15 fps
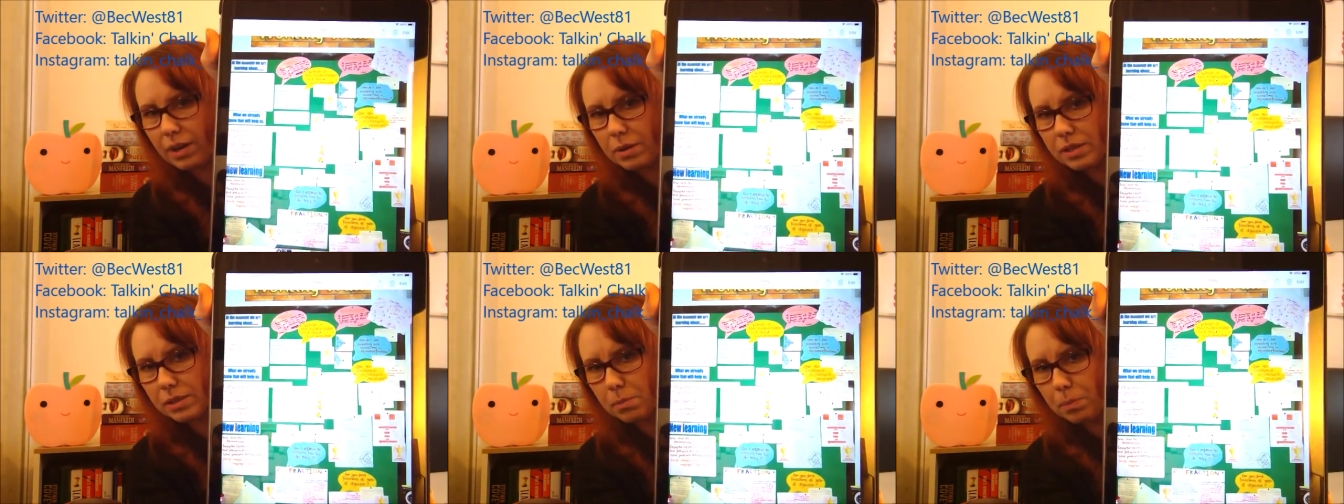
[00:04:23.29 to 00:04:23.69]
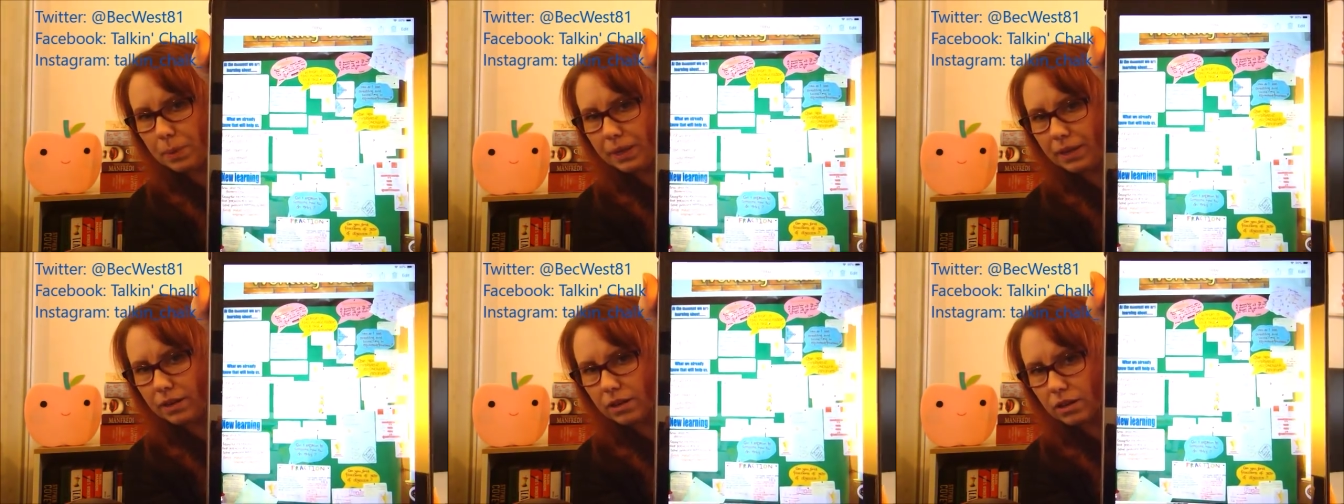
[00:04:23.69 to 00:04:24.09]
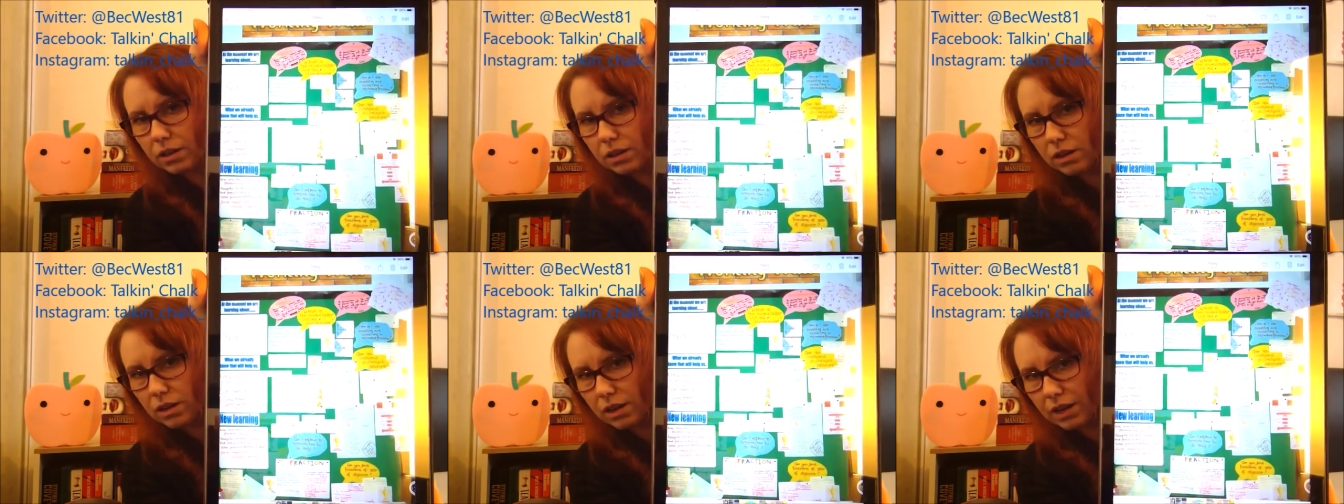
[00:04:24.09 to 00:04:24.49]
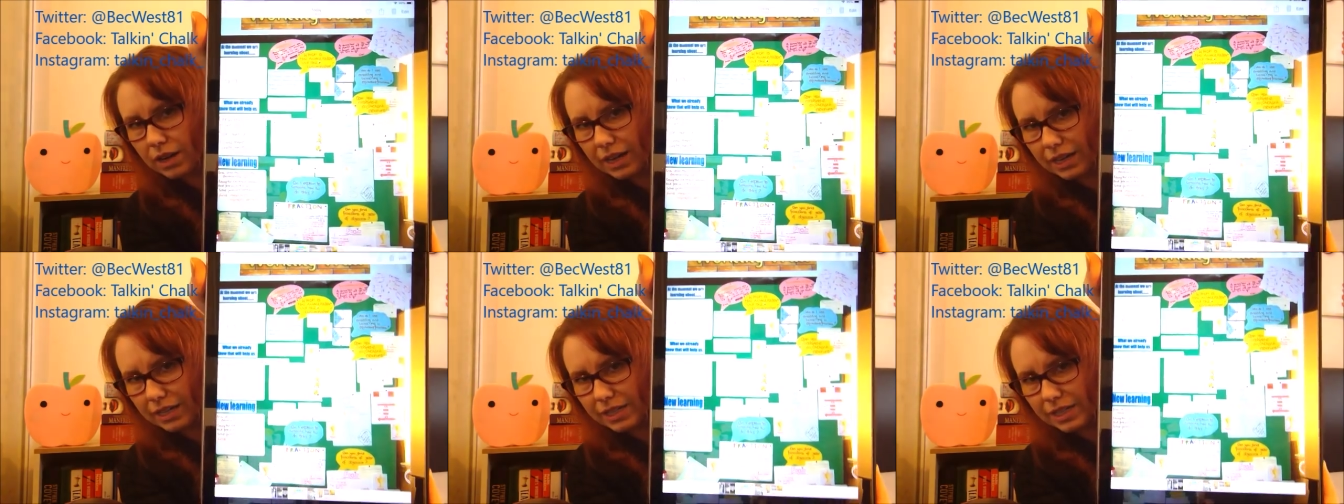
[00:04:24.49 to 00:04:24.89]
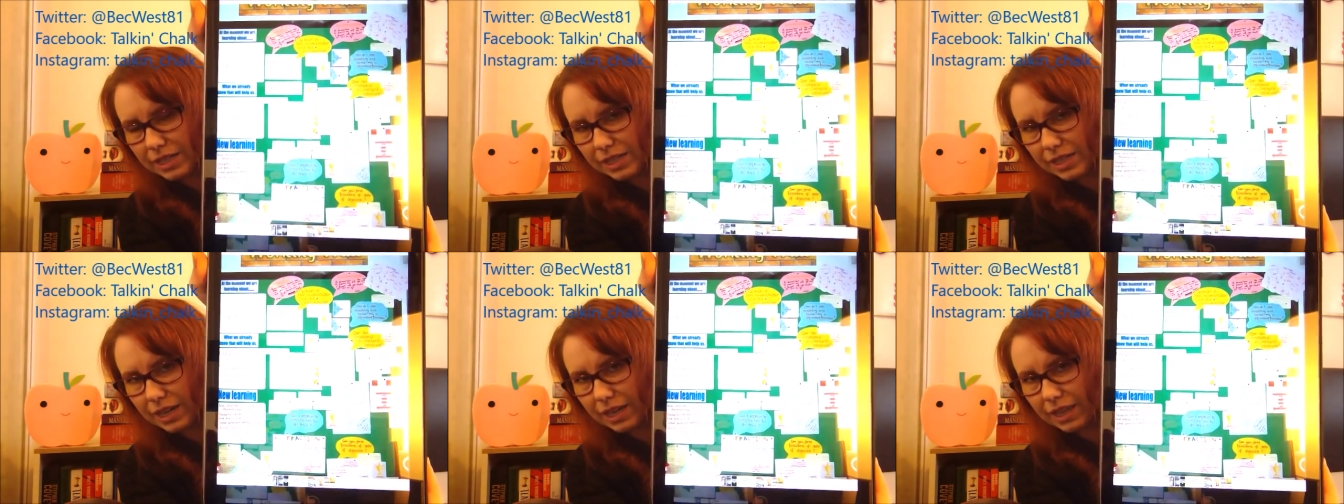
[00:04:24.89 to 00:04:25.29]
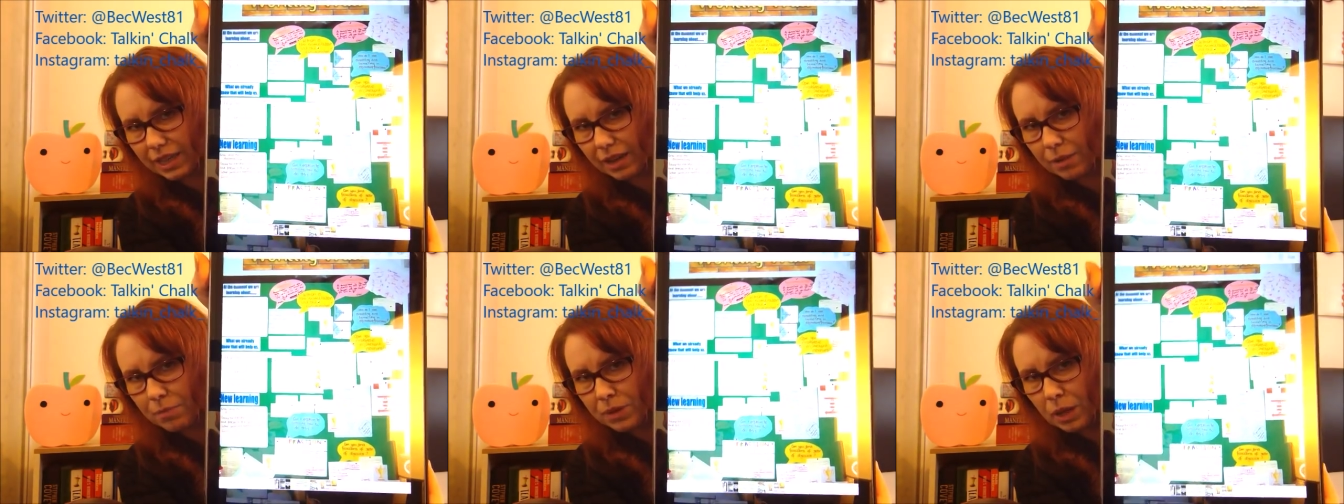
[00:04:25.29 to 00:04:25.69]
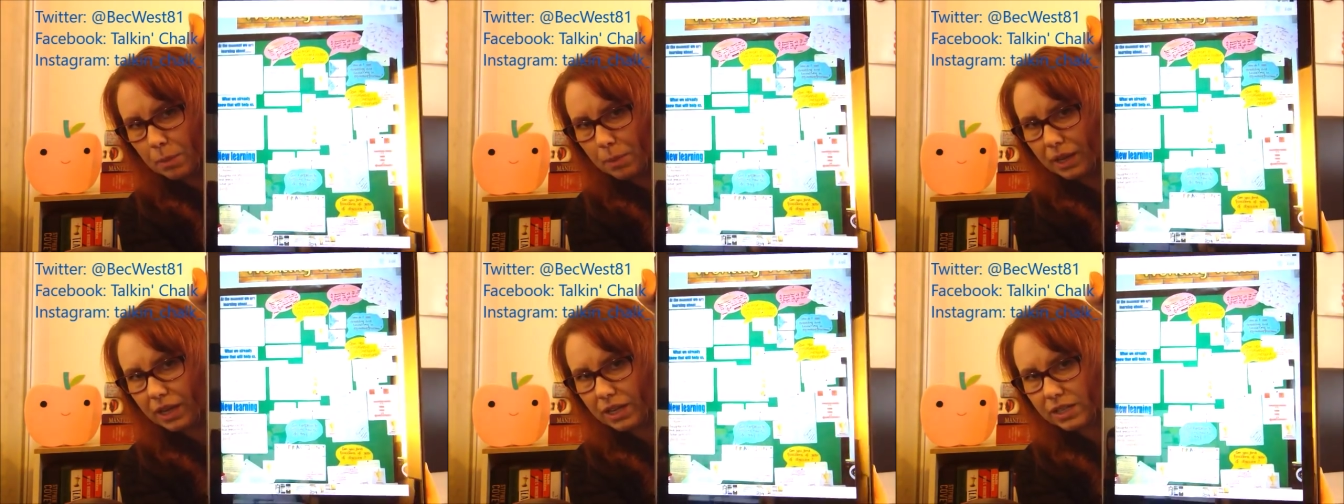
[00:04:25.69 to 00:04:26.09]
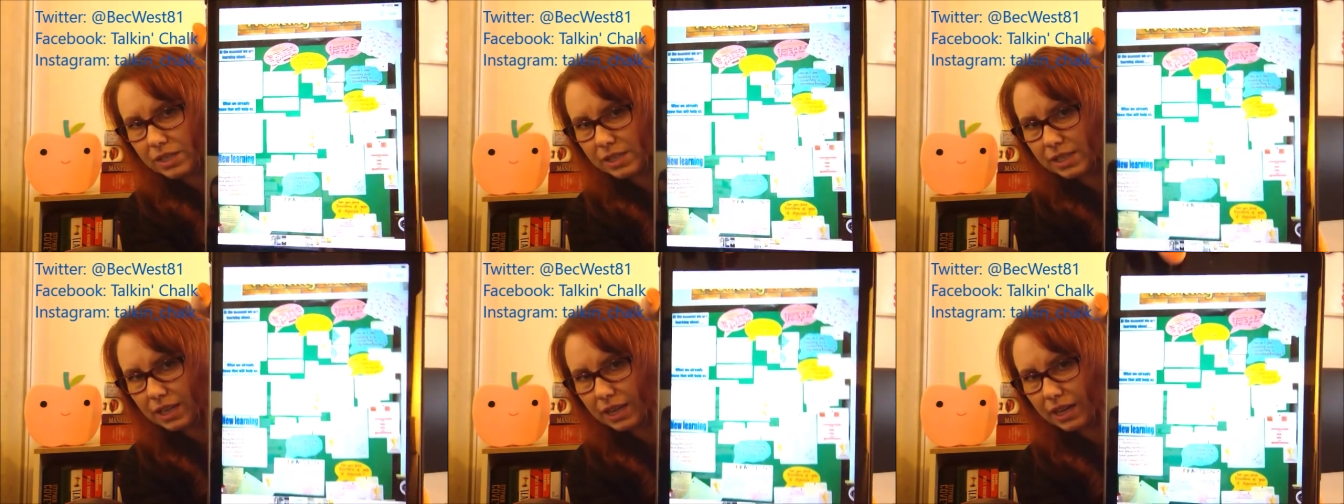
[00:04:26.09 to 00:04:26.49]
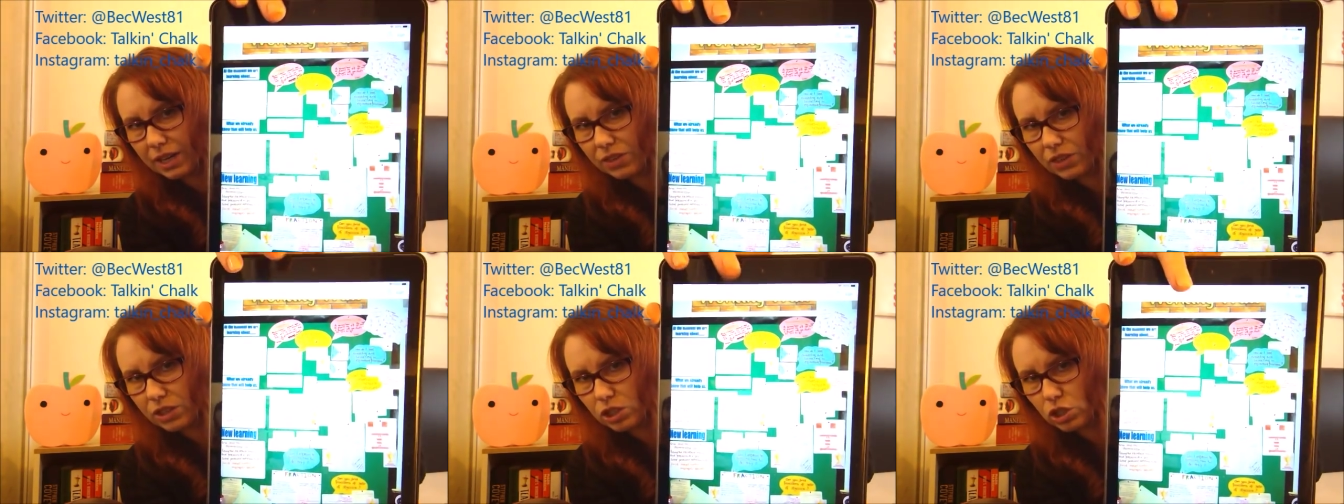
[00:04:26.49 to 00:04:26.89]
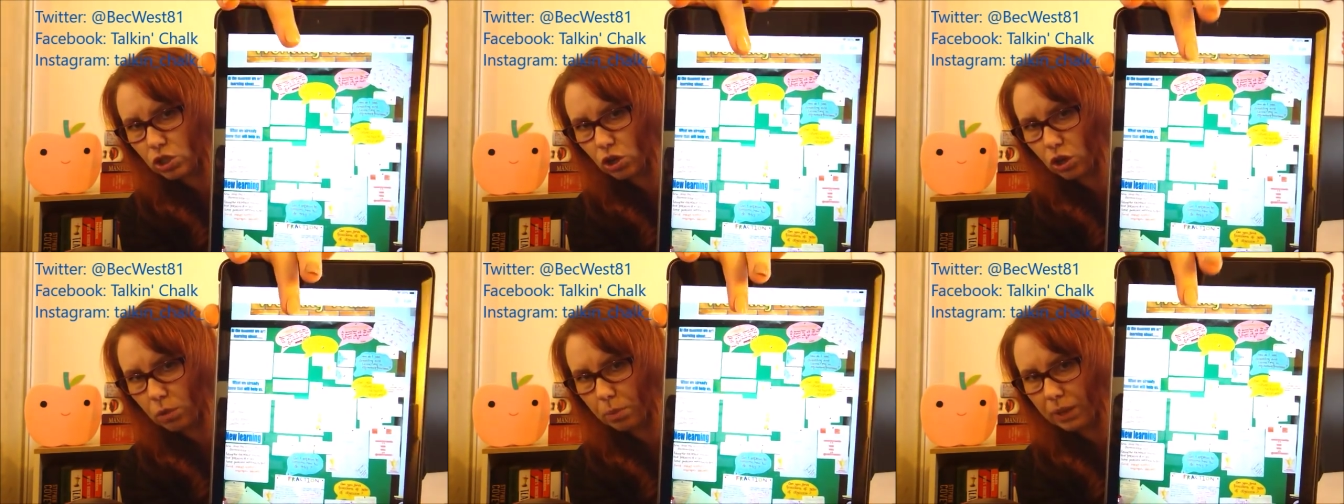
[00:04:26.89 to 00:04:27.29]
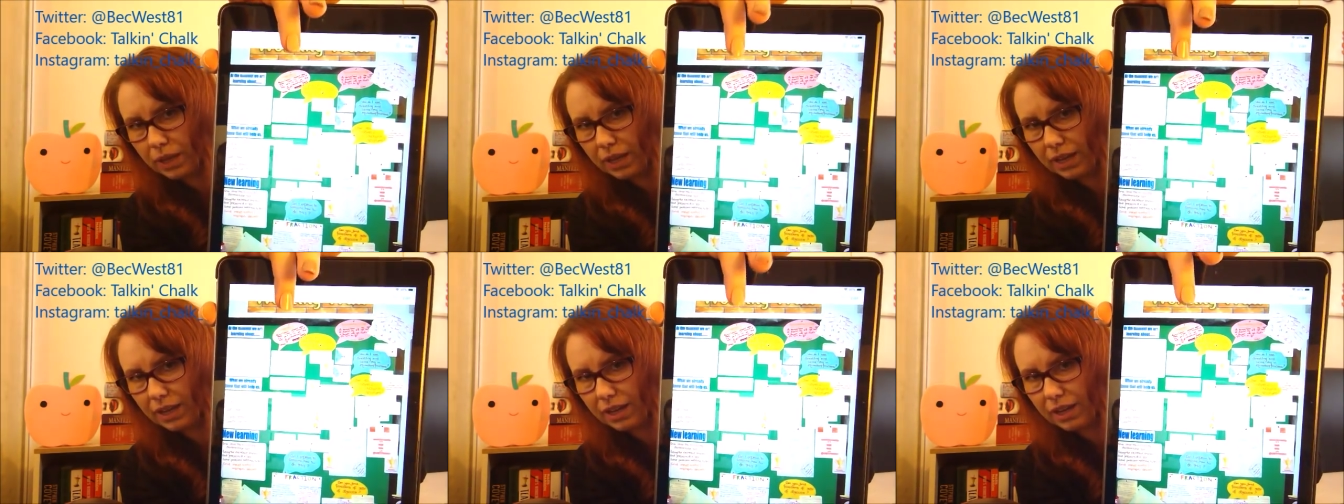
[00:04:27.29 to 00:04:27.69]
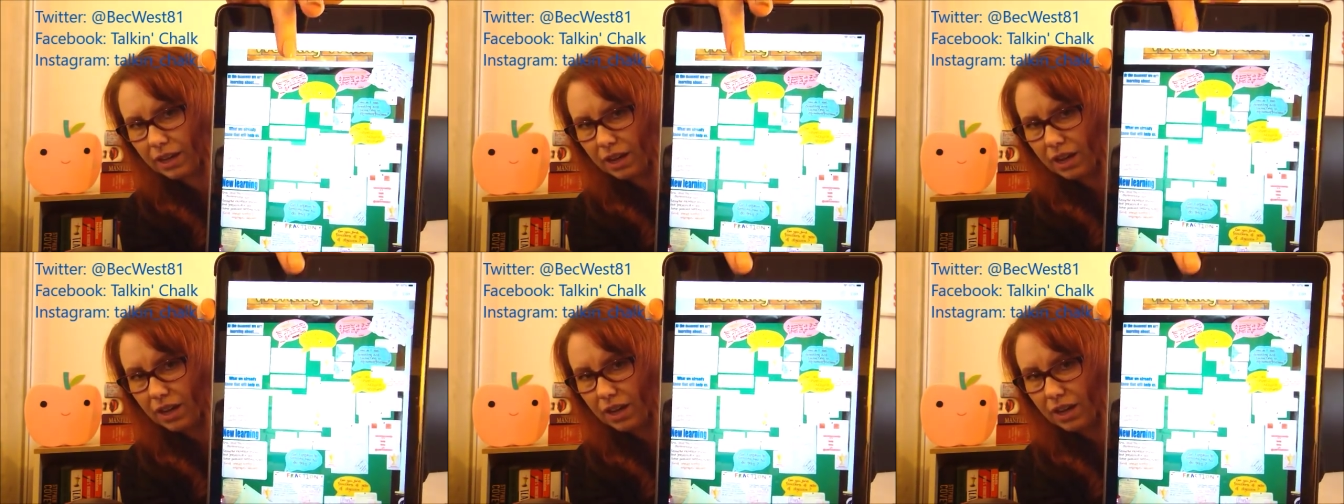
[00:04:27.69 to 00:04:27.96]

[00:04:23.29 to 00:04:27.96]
It's a bit hard to see there, but you can see at the top here,